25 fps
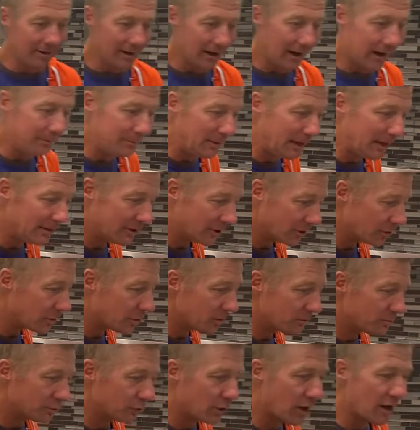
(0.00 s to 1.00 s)
I mean, a
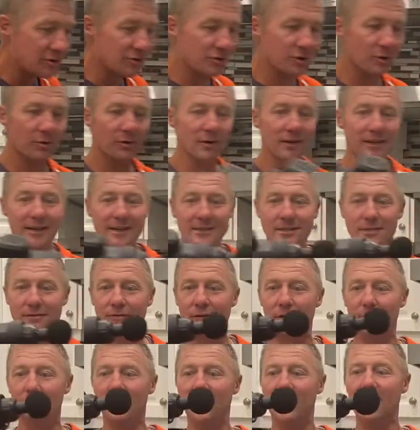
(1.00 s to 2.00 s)
good pressure release
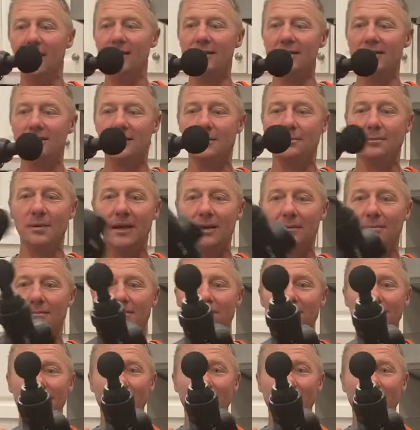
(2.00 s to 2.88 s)
for me is the big